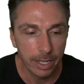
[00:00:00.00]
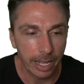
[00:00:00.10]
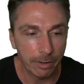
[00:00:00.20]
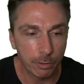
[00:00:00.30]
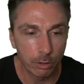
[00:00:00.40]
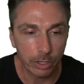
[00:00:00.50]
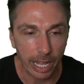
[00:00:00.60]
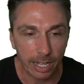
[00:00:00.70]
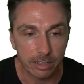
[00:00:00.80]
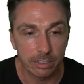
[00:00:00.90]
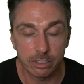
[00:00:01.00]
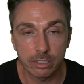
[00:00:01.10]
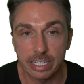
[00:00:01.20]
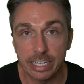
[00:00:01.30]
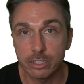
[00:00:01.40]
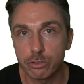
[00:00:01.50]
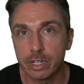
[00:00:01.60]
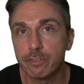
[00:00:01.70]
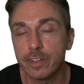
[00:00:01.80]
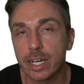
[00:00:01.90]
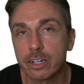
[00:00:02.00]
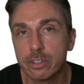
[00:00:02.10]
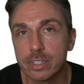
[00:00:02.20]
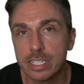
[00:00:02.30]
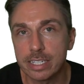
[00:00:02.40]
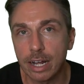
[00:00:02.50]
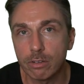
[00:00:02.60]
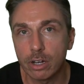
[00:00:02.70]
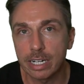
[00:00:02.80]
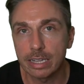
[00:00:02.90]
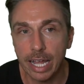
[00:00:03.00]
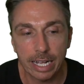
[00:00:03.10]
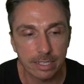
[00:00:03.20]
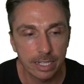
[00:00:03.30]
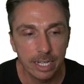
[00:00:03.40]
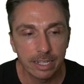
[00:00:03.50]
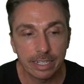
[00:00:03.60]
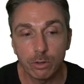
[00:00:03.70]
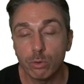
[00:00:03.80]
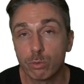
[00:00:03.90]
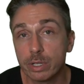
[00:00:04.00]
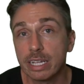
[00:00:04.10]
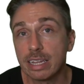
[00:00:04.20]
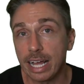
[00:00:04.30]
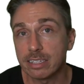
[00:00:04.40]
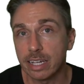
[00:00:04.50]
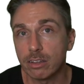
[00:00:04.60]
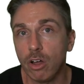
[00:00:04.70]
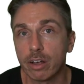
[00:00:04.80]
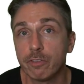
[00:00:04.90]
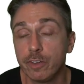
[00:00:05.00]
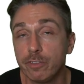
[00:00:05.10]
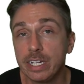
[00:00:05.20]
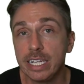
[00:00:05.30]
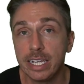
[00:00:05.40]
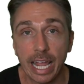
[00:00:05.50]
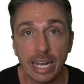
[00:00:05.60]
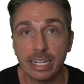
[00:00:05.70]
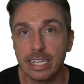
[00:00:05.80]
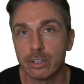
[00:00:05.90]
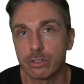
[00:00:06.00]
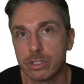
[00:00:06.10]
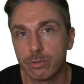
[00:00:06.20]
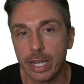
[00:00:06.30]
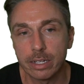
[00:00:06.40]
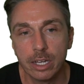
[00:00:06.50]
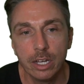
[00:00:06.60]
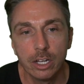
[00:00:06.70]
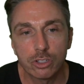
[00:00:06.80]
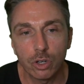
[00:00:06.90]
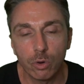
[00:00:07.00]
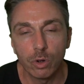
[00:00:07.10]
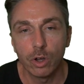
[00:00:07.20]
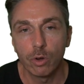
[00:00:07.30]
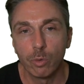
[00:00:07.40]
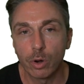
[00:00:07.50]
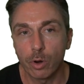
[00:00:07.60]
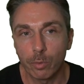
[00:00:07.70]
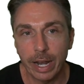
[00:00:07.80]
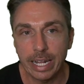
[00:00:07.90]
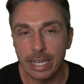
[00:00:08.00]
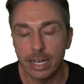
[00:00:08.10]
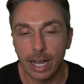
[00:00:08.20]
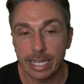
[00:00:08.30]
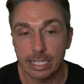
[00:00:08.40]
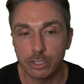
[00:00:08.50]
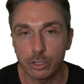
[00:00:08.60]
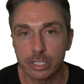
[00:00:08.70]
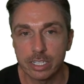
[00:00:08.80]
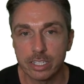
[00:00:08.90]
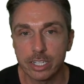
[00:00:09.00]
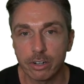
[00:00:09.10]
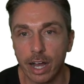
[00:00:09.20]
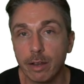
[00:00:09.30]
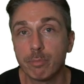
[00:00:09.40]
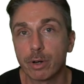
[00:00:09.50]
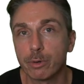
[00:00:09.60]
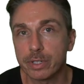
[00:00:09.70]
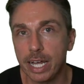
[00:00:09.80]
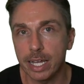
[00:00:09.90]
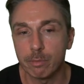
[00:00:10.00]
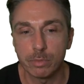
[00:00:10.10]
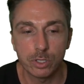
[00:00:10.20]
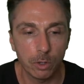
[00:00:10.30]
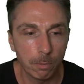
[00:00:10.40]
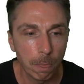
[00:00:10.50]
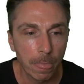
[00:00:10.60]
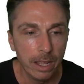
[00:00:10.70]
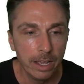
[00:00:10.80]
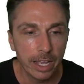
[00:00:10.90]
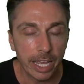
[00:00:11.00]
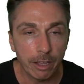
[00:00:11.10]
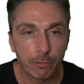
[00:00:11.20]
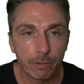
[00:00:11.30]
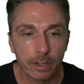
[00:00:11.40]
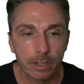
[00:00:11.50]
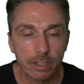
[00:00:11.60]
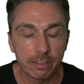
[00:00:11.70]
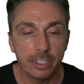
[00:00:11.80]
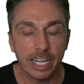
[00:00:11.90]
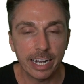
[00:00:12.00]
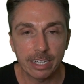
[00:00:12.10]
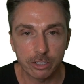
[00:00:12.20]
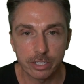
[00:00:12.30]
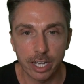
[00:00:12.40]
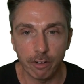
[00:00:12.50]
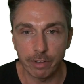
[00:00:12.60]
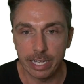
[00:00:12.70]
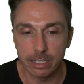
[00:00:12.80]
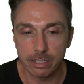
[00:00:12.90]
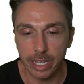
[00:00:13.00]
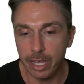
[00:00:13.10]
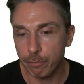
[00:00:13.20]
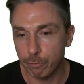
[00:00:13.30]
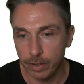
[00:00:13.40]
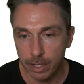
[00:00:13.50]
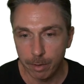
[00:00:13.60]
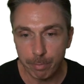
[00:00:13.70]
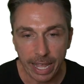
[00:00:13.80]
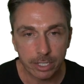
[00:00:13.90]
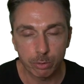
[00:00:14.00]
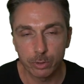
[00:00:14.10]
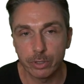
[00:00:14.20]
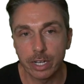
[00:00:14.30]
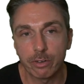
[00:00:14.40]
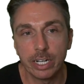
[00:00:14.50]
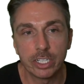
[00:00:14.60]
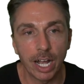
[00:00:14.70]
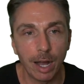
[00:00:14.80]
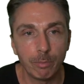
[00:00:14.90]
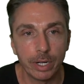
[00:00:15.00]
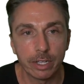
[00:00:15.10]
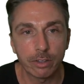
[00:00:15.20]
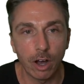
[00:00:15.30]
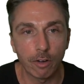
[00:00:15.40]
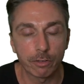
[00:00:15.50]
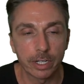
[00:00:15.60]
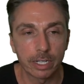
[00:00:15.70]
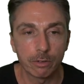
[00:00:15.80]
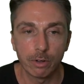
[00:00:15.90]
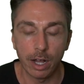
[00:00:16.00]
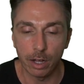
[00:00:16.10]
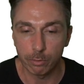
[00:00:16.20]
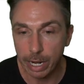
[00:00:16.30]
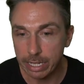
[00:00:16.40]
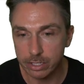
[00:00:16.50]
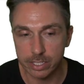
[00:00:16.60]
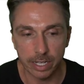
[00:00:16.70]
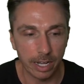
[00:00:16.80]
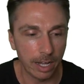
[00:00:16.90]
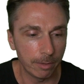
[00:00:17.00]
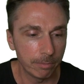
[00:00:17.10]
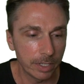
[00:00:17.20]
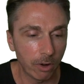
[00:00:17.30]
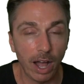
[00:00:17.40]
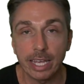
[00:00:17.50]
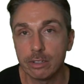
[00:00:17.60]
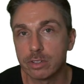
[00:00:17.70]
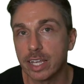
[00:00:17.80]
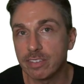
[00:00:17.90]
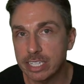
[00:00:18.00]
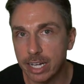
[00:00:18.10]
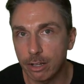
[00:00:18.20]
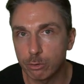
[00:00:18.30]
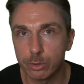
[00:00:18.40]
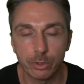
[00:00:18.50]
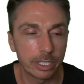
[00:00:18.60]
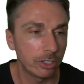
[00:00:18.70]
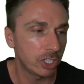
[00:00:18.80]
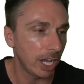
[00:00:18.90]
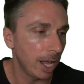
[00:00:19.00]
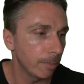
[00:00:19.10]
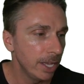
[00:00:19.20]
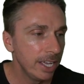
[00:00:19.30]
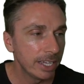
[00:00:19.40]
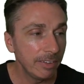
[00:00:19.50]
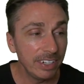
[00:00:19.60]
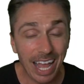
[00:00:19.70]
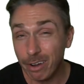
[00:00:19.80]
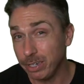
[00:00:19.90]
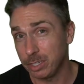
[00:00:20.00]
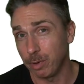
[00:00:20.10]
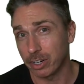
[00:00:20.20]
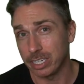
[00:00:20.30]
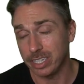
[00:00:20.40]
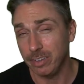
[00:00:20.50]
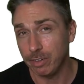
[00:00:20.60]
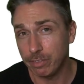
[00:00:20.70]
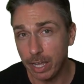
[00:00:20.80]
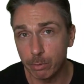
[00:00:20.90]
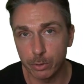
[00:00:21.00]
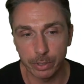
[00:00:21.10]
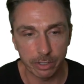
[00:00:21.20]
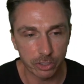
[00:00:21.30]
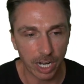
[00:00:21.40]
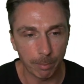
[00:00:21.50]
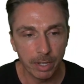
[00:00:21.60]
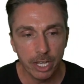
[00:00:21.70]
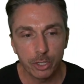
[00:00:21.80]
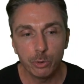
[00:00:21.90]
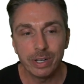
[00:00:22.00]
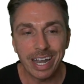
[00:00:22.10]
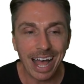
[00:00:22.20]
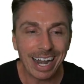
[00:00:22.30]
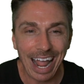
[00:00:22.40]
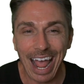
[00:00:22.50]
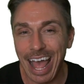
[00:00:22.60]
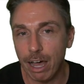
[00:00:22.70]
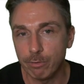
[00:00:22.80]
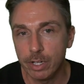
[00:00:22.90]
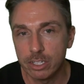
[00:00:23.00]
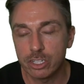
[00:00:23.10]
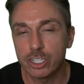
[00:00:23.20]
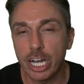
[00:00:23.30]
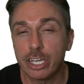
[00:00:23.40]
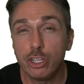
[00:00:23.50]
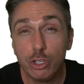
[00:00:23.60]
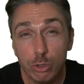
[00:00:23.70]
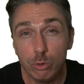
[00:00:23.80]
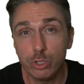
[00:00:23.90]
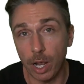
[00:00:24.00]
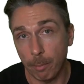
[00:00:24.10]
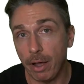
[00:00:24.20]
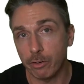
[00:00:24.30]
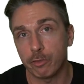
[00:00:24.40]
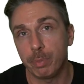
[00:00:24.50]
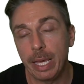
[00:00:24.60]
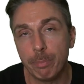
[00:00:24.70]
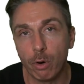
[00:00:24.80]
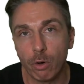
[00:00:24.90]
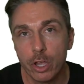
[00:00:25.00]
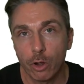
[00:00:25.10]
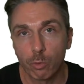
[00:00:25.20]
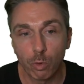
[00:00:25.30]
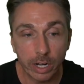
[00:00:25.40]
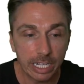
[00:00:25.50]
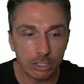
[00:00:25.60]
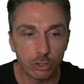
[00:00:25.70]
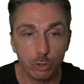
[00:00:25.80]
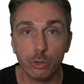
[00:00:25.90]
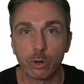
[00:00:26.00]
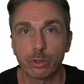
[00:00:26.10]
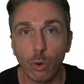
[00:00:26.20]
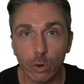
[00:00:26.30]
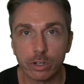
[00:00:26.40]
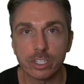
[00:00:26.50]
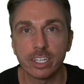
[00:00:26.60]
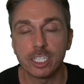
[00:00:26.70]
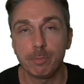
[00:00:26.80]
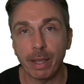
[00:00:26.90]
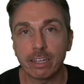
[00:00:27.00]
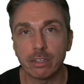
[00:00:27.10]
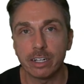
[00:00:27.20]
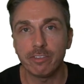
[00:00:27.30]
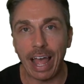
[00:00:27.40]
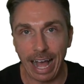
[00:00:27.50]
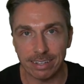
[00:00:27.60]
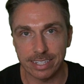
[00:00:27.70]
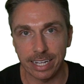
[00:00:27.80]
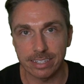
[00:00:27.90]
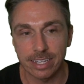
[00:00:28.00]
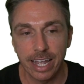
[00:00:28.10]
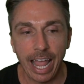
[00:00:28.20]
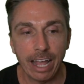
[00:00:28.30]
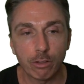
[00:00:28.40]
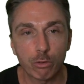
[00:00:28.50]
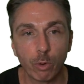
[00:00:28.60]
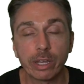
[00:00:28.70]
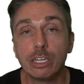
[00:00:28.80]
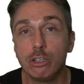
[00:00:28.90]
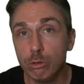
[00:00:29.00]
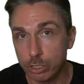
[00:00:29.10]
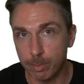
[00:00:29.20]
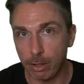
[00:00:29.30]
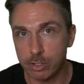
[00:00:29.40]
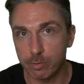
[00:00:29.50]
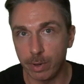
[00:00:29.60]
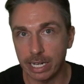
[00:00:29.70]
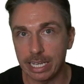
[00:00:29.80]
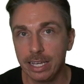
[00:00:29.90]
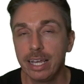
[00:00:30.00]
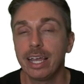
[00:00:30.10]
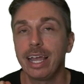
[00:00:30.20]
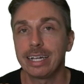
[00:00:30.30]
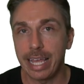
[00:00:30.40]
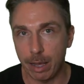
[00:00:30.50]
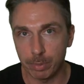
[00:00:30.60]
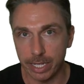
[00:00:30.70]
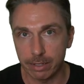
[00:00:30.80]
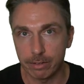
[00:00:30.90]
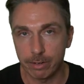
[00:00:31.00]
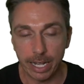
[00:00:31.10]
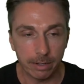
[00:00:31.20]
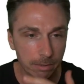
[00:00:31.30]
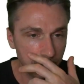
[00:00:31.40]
And if you look at just the history of fiat currencies and how long they last, they don't really last that long, 50, 80 years, right? So we're already, I guess you could consider, on borrowed time. So if the thing you gotta ask yourself is, if banks were doing a great job with offering rates, high yield savings accounts were doing their job, even equities markets, even if they were doing their job, you would not have such a huge amount of people running towards speculative assets and throwing huge amounts of money and gambling, right?